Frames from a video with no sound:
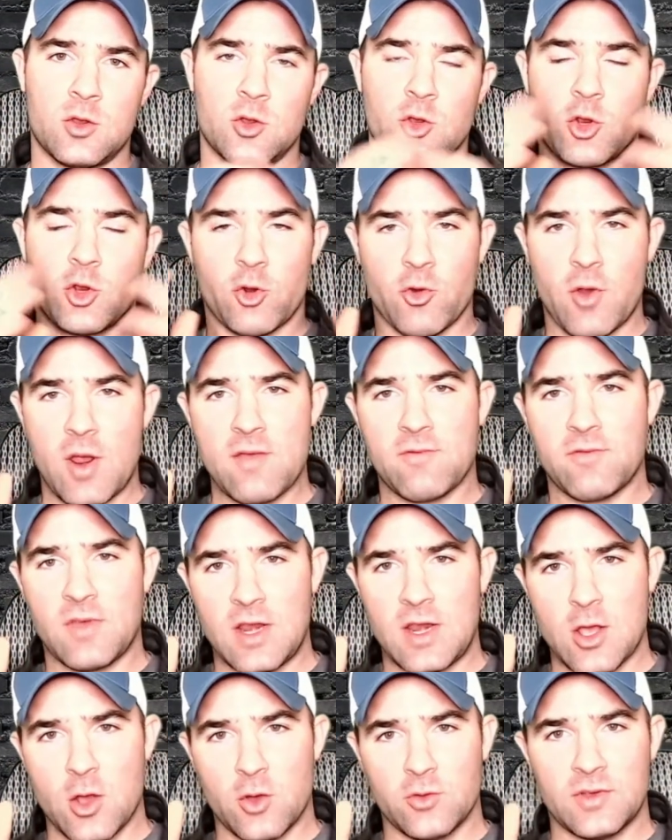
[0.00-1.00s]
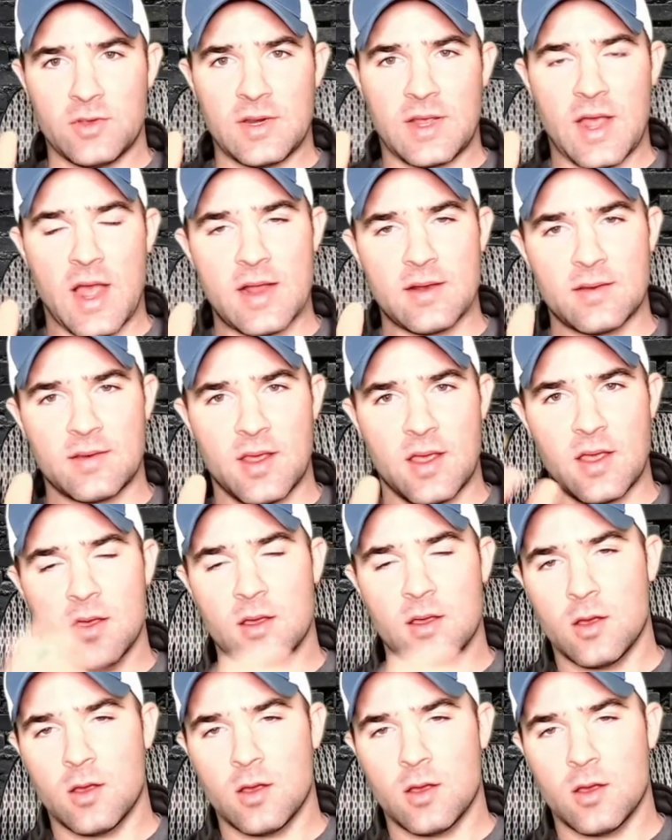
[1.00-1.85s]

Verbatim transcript: create videos and content